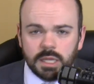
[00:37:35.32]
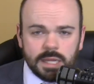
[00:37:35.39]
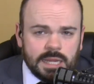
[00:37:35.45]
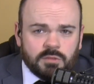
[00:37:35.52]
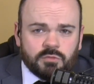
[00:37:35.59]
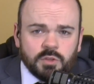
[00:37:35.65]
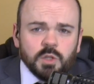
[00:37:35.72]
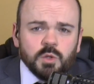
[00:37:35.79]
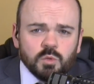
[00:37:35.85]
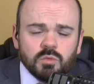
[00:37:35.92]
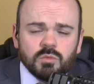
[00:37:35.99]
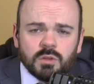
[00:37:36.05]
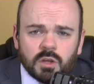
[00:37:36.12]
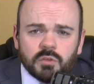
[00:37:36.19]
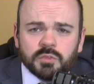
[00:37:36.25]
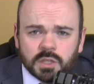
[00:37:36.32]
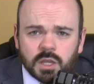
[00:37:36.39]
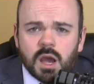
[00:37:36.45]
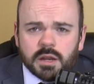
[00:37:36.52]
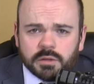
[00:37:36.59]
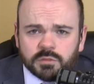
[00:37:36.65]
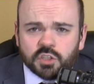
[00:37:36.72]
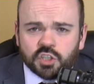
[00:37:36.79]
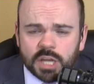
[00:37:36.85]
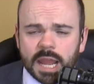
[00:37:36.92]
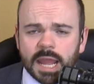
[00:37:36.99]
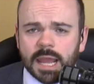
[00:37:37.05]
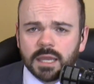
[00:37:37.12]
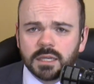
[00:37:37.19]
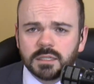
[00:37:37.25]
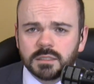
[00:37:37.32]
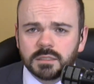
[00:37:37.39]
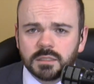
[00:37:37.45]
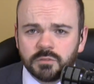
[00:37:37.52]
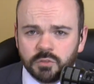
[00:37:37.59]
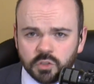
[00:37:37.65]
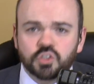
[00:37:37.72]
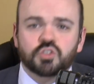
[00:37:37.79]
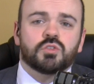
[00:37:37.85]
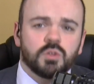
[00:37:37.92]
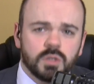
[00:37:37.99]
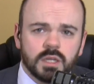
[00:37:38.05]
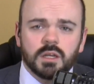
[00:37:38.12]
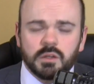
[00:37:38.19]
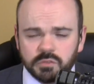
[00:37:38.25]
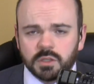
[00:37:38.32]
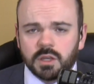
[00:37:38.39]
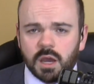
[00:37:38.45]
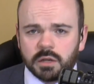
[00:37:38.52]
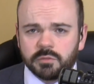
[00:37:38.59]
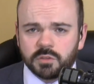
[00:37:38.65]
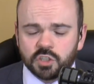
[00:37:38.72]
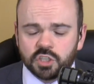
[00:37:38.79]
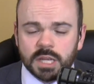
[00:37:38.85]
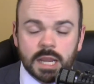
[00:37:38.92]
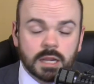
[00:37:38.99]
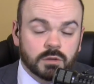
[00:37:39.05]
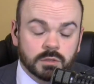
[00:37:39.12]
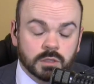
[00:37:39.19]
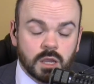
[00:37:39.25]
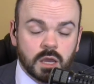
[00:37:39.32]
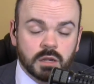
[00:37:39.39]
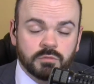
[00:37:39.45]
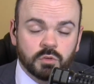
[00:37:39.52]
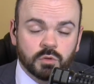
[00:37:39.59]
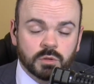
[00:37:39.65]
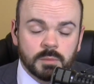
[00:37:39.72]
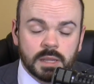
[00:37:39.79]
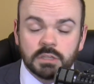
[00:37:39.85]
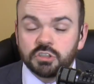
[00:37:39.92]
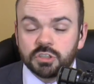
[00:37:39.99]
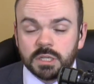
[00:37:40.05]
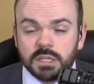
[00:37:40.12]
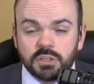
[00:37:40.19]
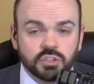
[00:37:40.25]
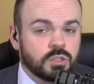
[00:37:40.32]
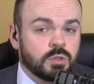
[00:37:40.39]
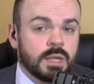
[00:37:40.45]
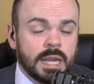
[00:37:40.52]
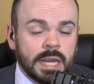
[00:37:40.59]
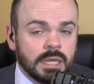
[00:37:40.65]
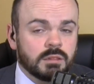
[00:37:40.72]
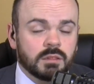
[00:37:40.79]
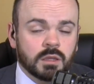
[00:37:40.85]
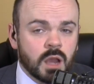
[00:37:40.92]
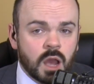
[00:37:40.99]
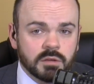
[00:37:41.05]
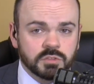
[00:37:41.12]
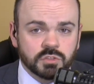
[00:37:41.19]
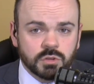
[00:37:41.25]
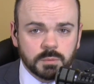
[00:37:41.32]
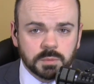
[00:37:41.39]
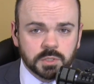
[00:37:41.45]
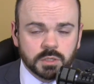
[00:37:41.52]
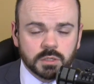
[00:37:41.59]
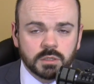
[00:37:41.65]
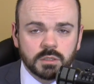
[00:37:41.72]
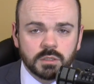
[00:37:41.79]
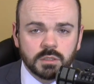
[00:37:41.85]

if you love the God of The Shack, if you truly love the God of The Shack or the God of your own imagination, you hate the God of Scripture.